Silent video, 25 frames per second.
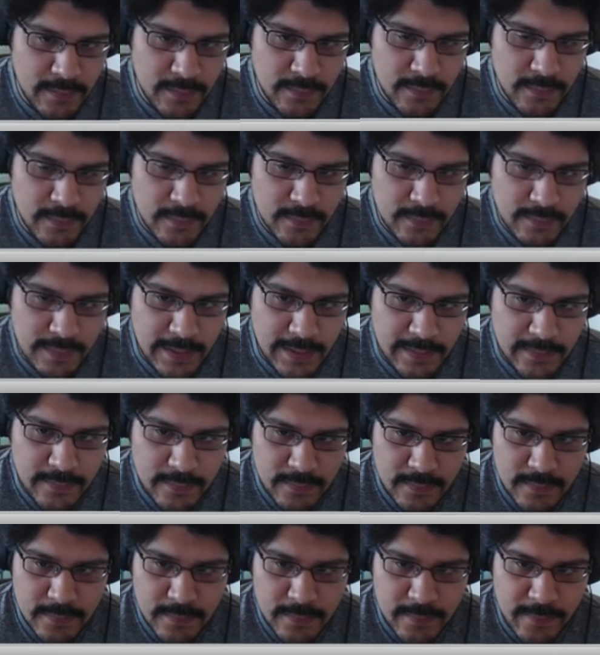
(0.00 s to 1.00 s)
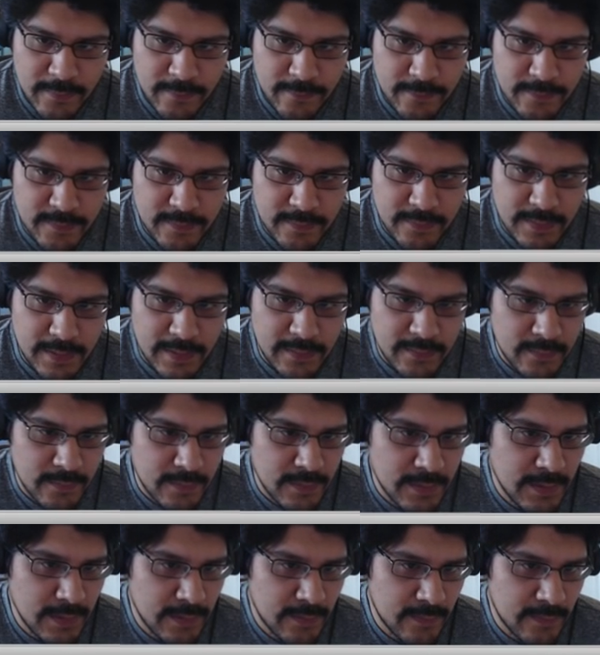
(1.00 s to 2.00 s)
use your slicer, your preferred slicer.
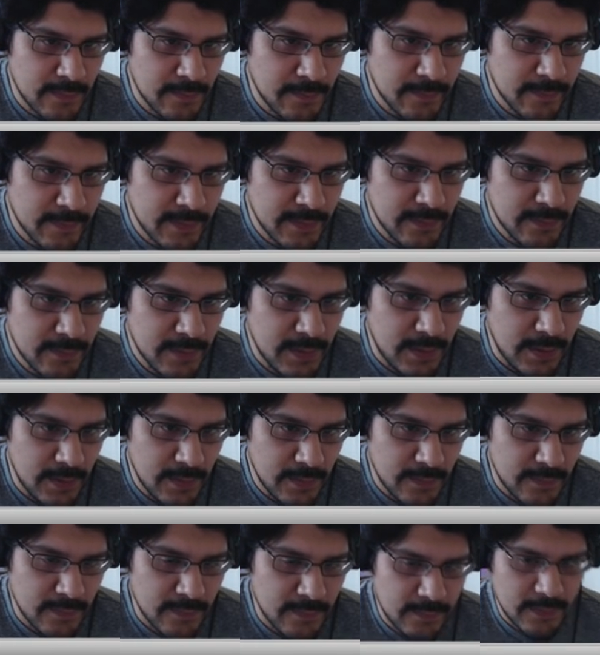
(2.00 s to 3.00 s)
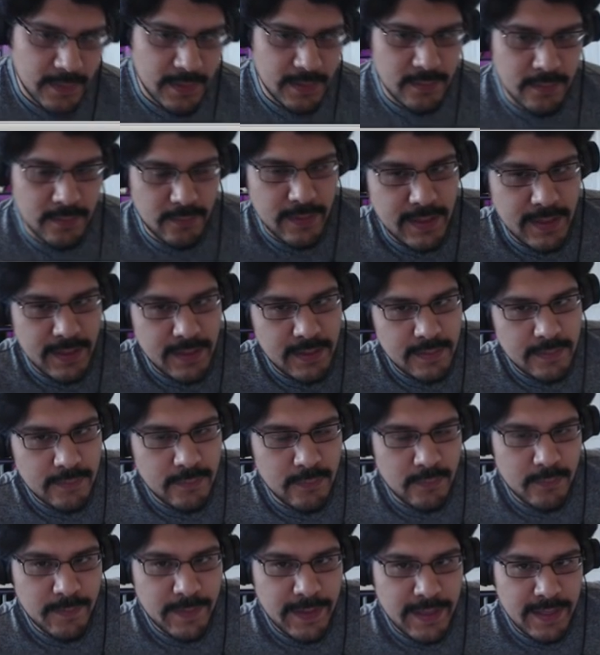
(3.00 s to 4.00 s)
I like Simplify 3D because it's got a great
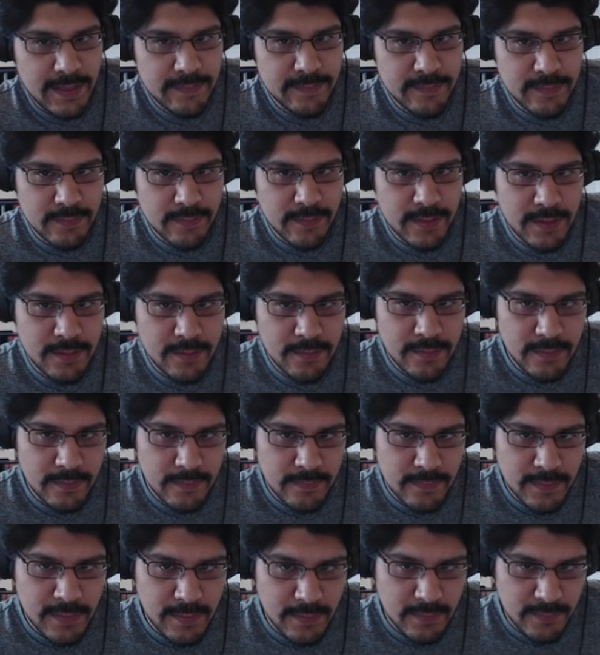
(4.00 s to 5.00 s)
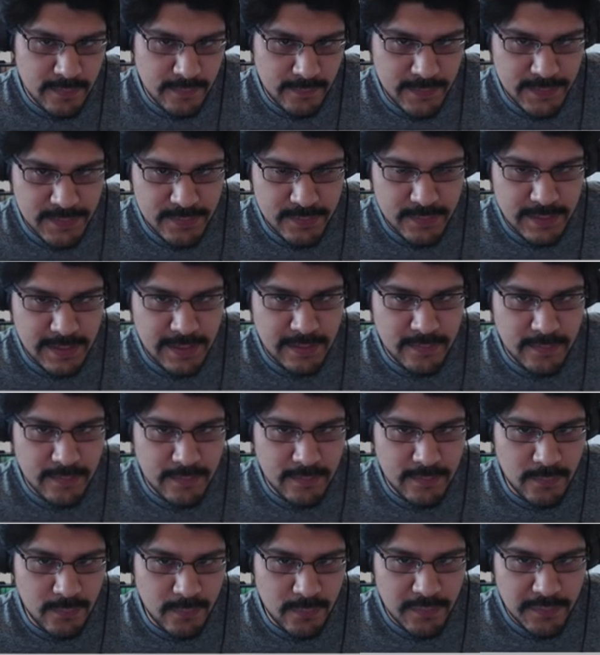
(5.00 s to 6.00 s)
toolpath generator, and it's got good visualizing
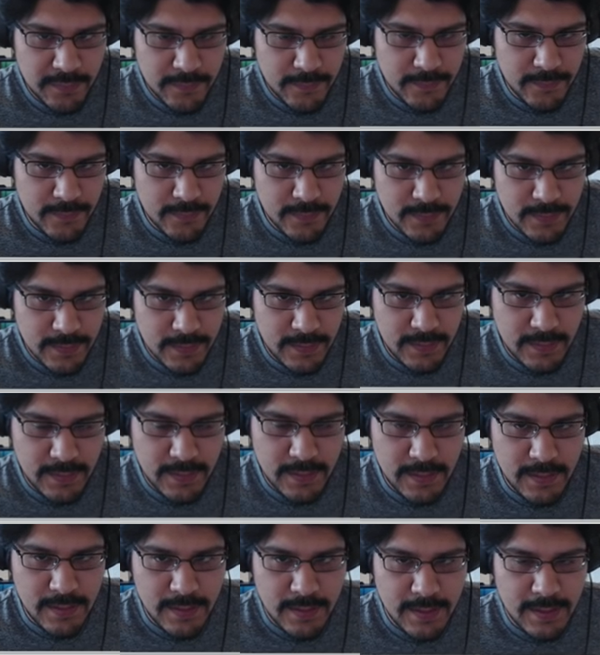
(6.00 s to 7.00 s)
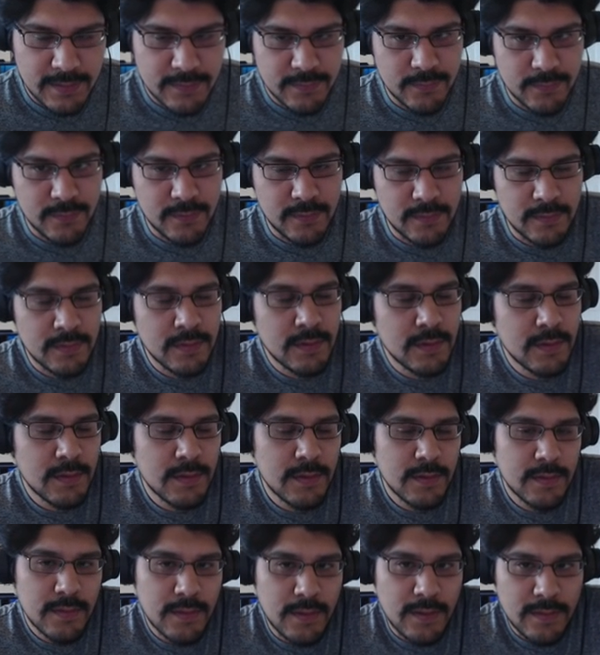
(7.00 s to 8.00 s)
tools for the actual
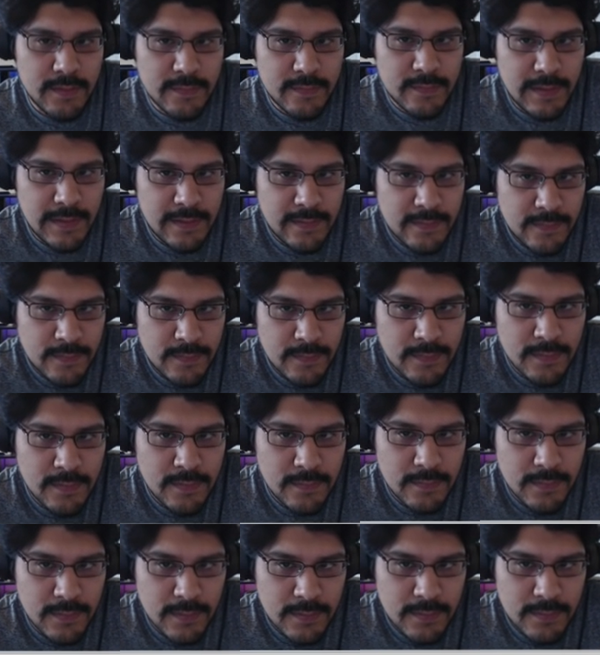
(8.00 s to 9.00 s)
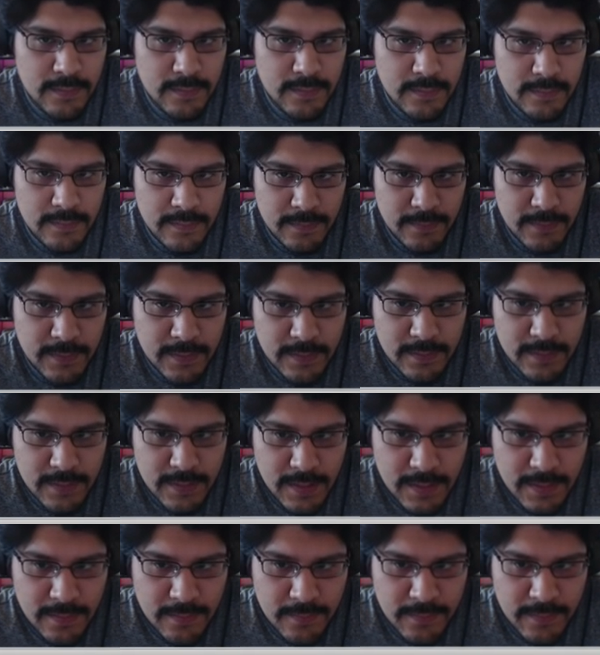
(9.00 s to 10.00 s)
slice. So double click on
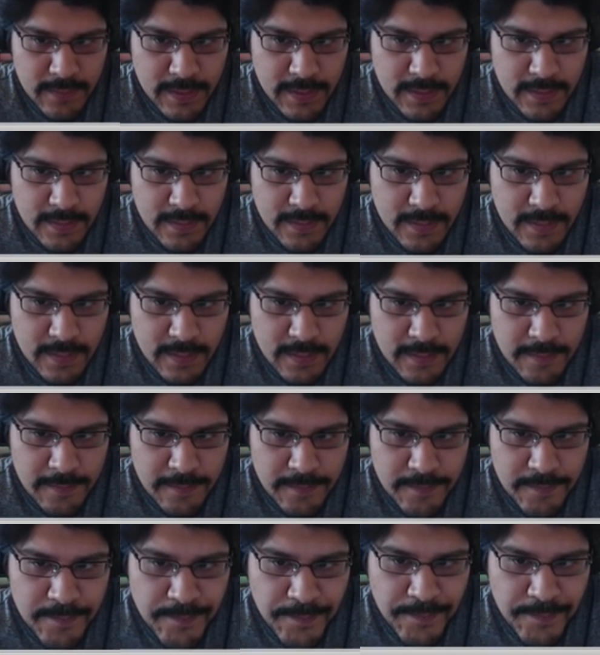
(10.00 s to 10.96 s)
that, bring it in there.